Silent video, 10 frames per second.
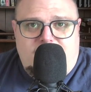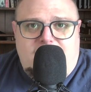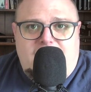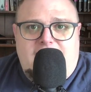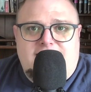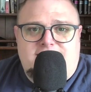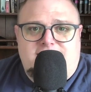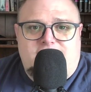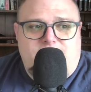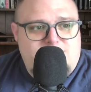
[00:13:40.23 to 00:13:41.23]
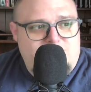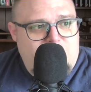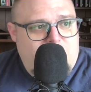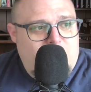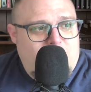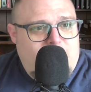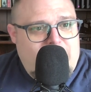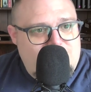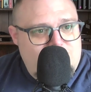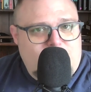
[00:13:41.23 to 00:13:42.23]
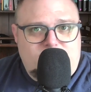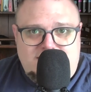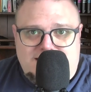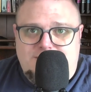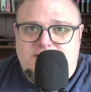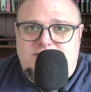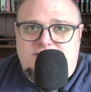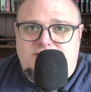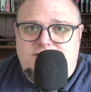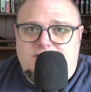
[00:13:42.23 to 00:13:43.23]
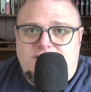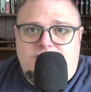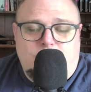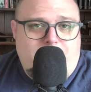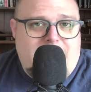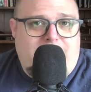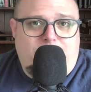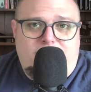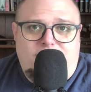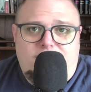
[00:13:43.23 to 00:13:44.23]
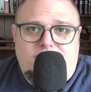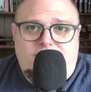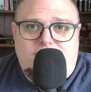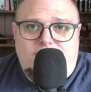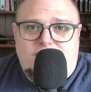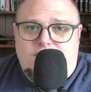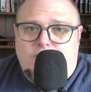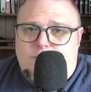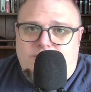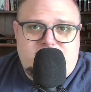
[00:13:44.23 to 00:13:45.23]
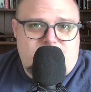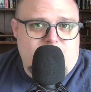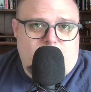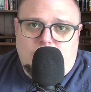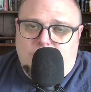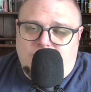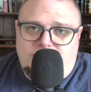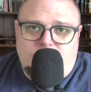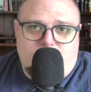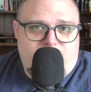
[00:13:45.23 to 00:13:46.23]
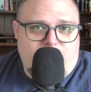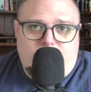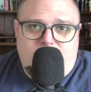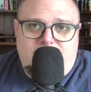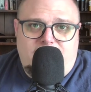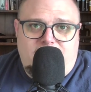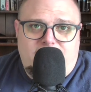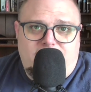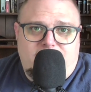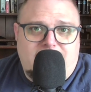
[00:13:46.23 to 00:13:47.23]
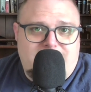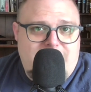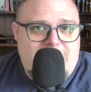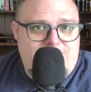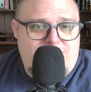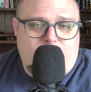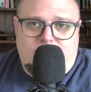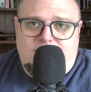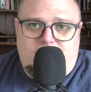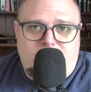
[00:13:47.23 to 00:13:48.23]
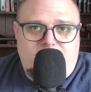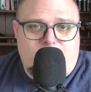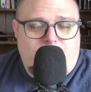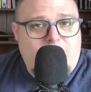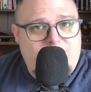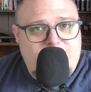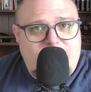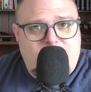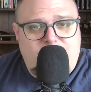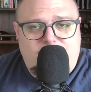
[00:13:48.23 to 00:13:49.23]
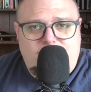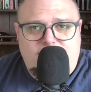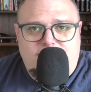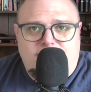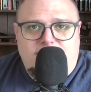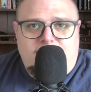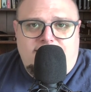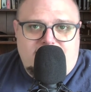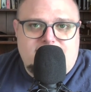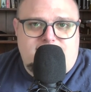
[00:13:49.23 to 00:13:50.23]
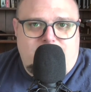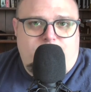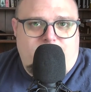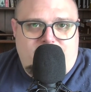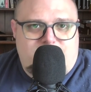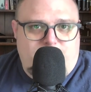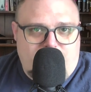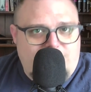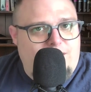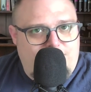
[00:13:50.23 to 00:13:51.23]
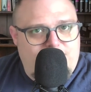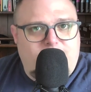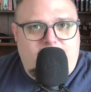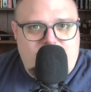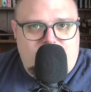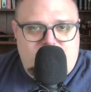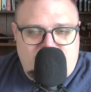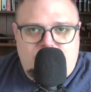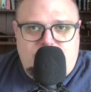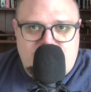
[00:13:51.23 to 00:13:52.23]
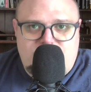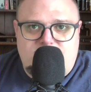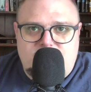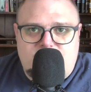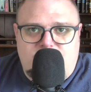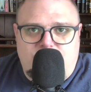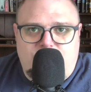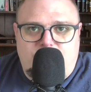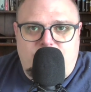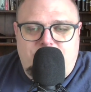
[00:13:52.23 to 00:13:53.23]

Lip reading: And there is no angel or demon, no power, no prince, no ruler, no authority, not in heaven or on earth or under the earth, that can separate us from the love of God that is in Christ Jesus our Lord.